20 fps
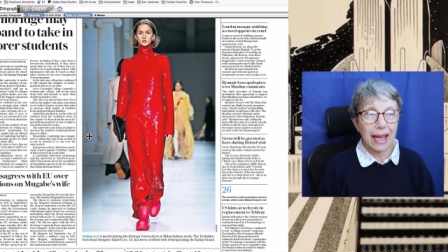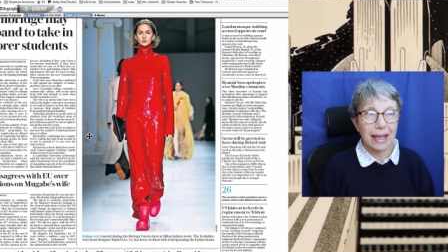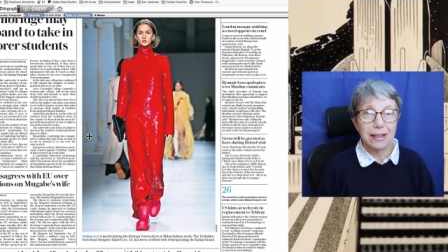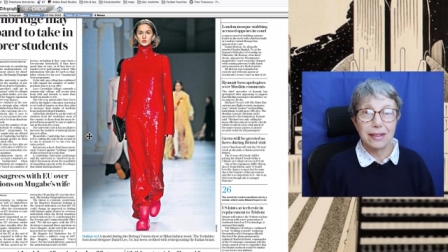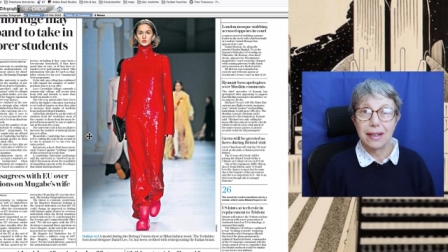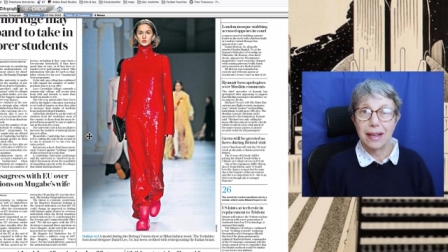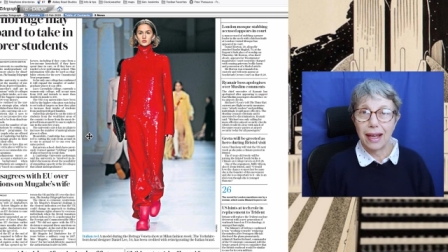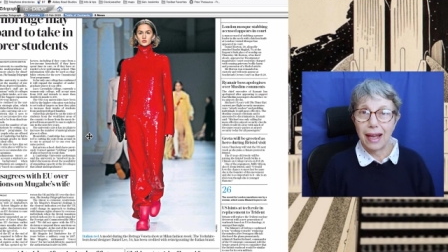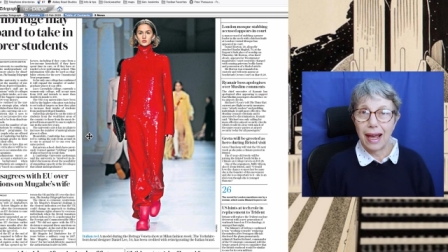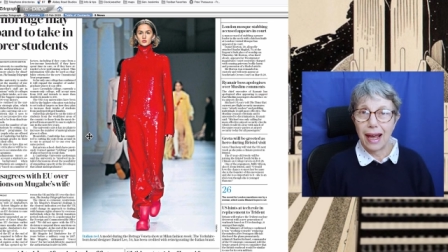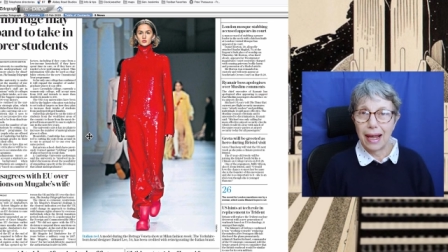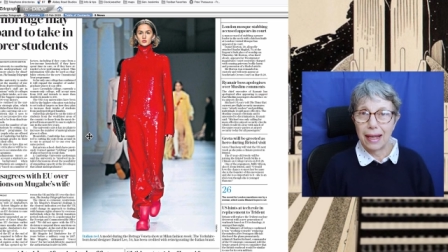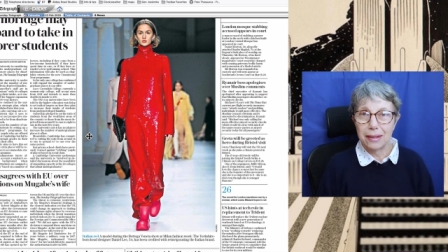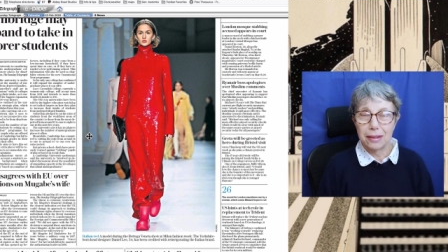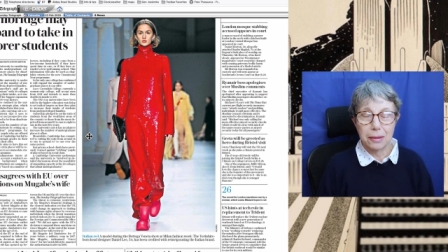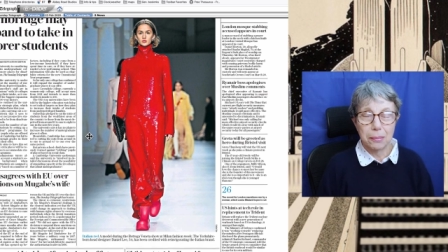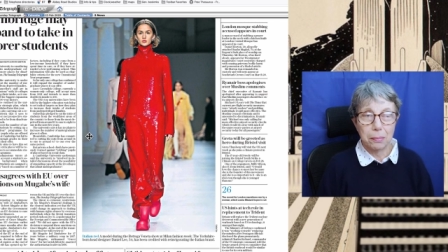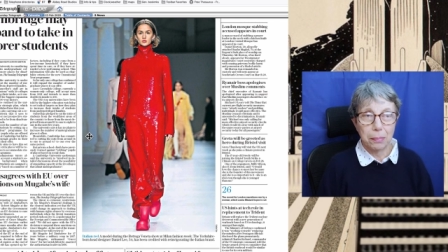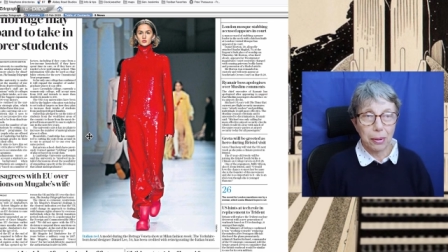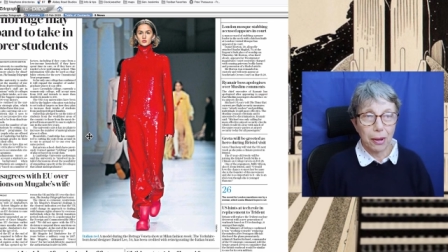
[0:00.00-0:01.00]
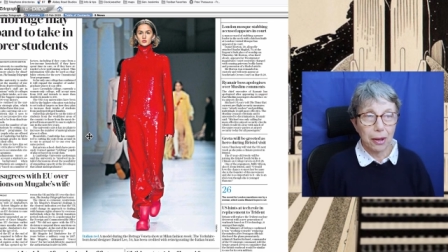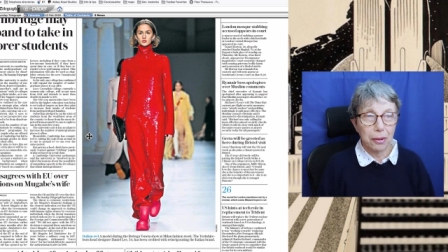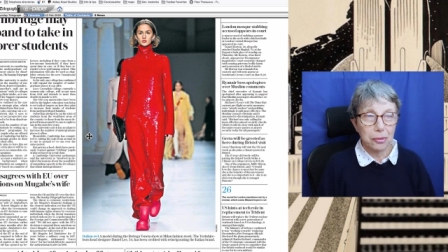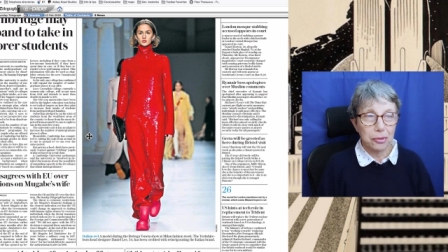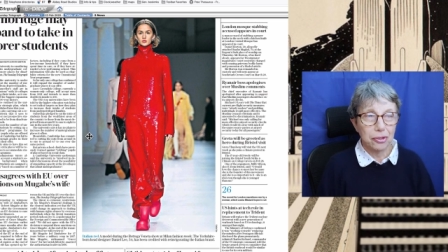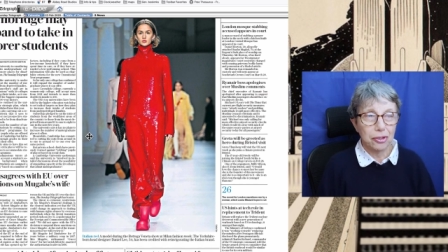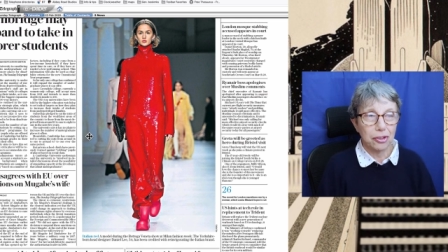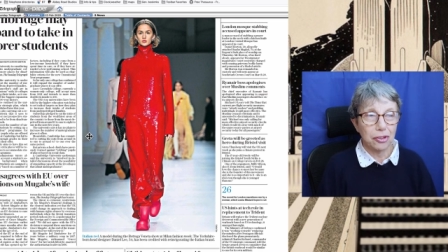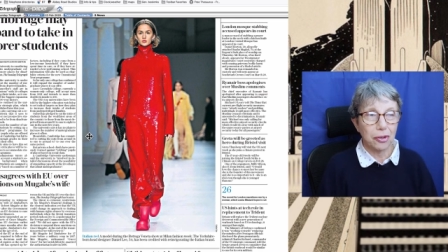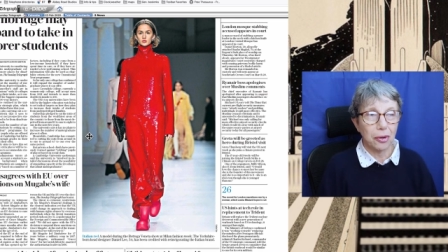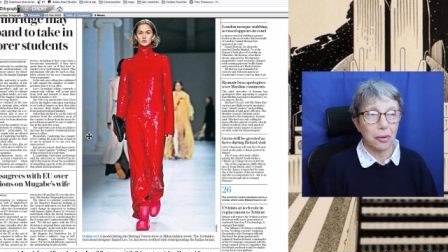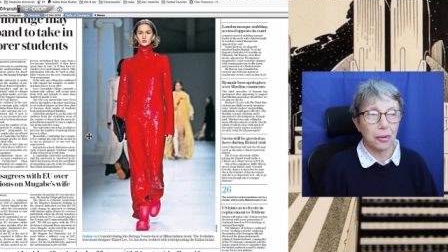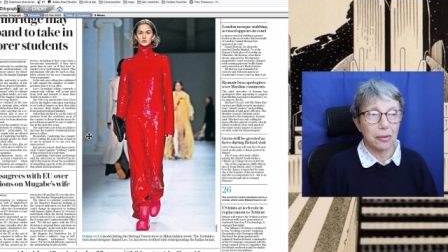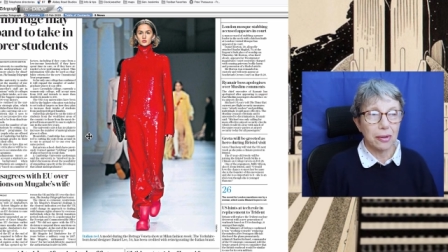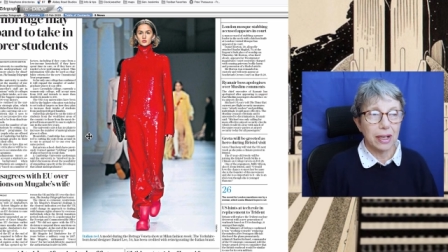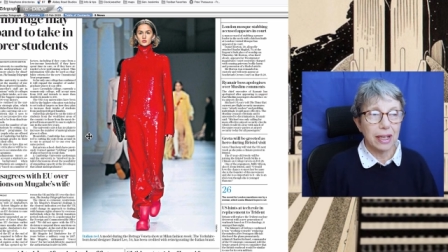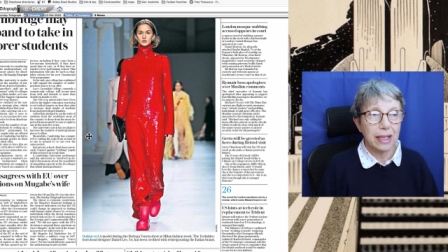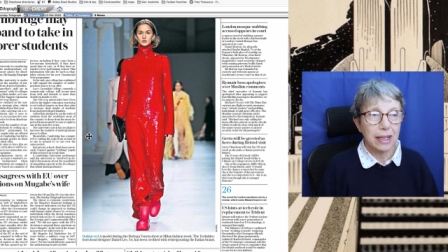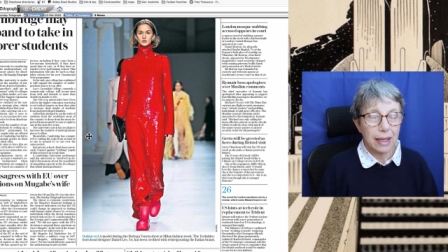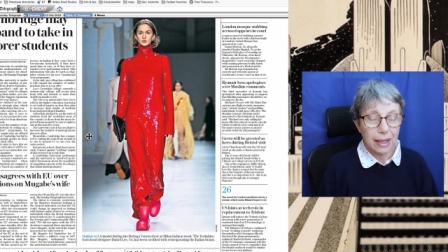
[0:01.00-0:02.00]
Edgar Allan Poe
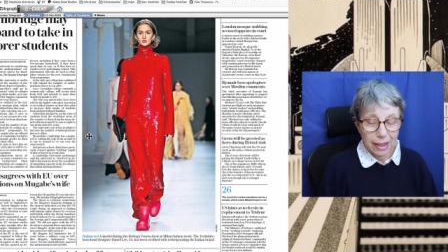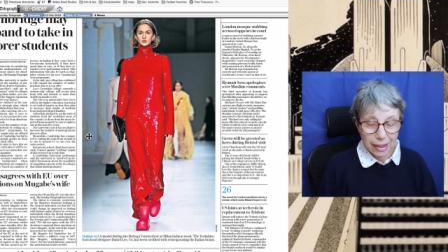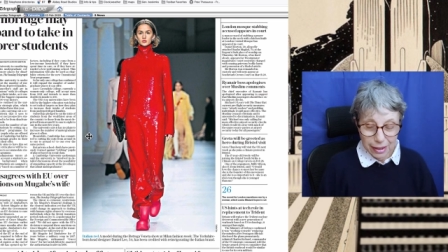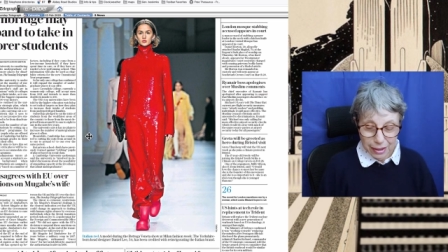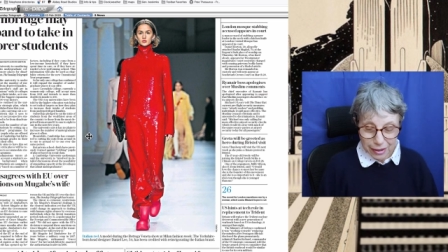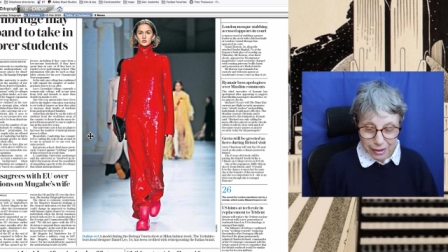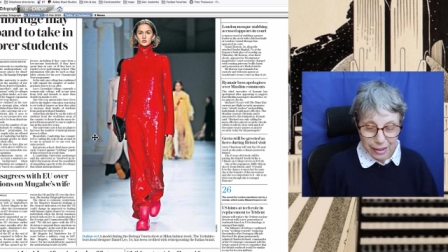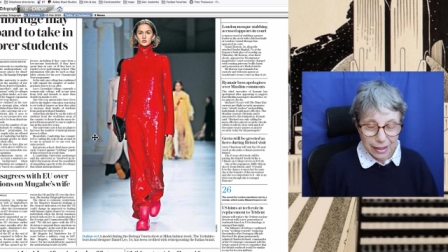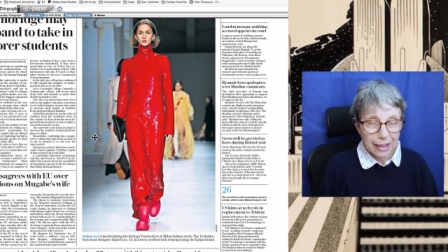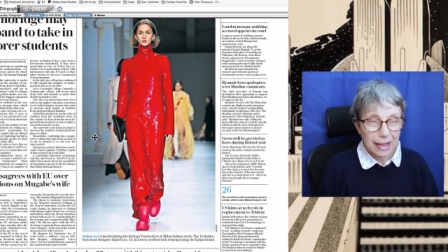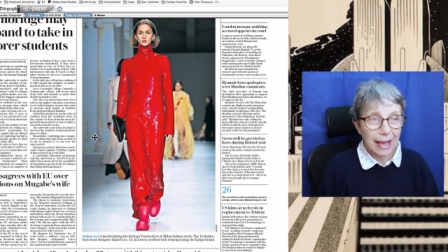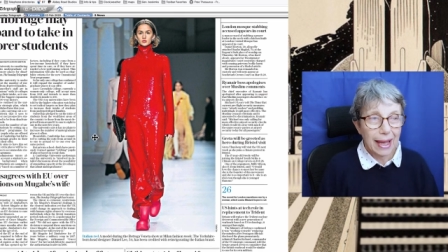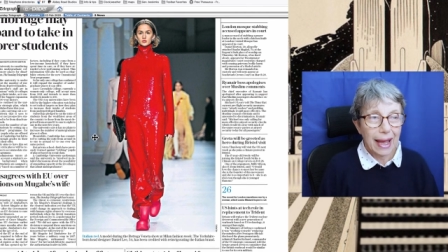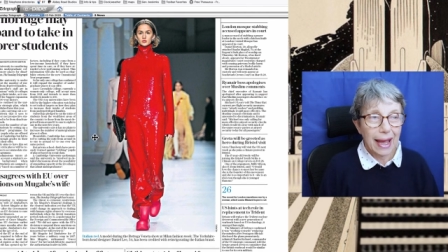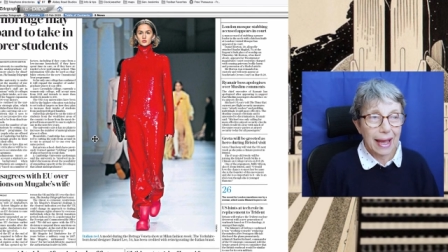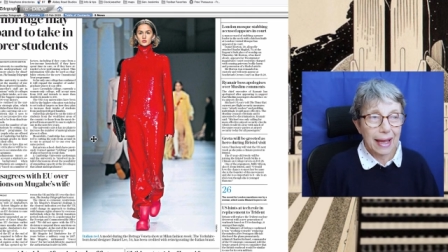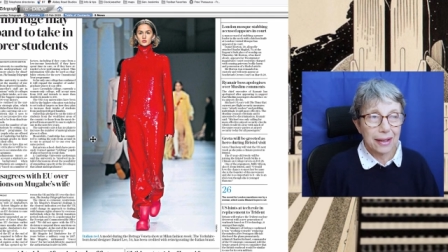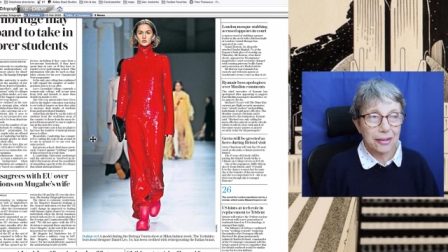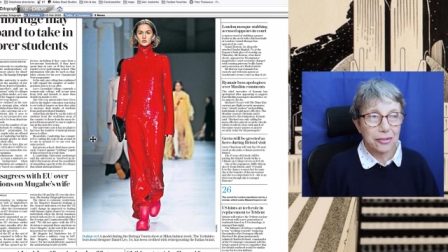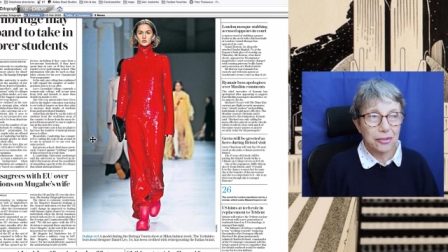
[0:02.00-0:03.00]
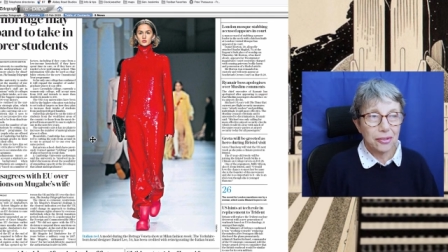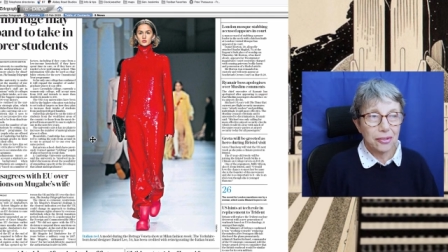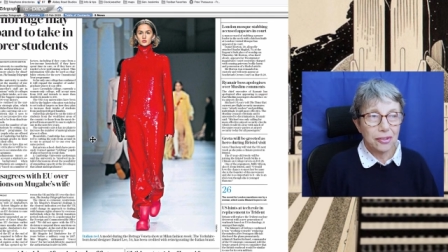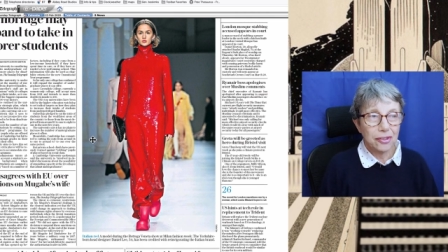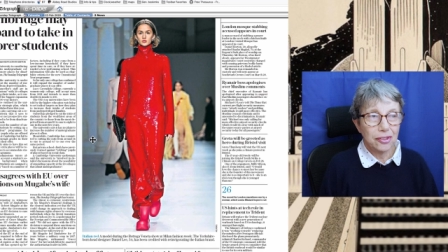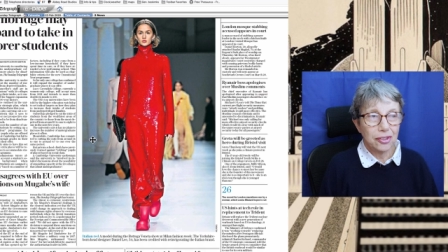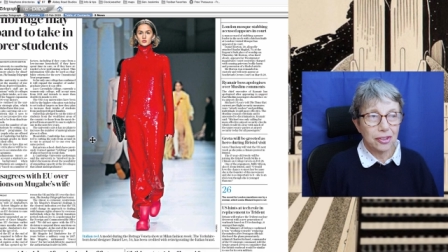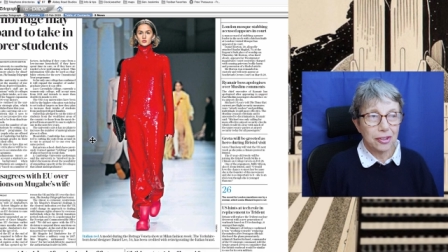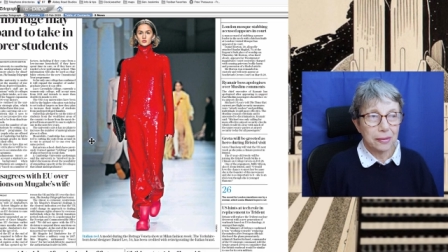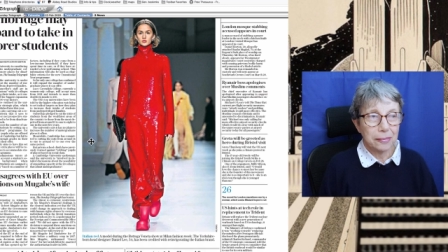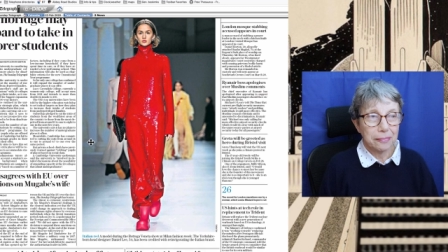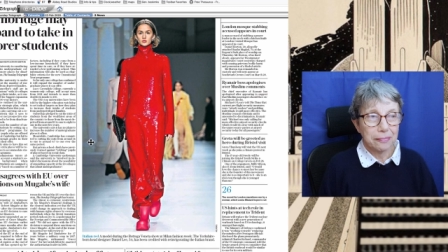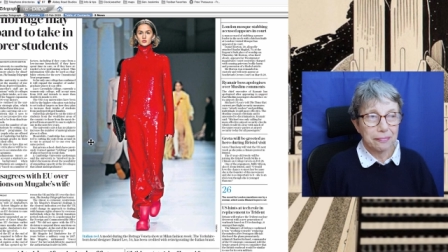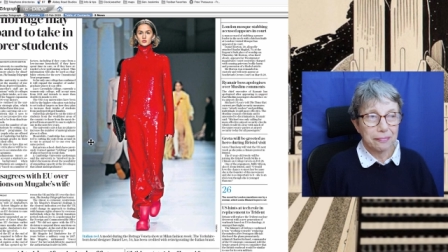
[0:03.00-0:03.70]
story. And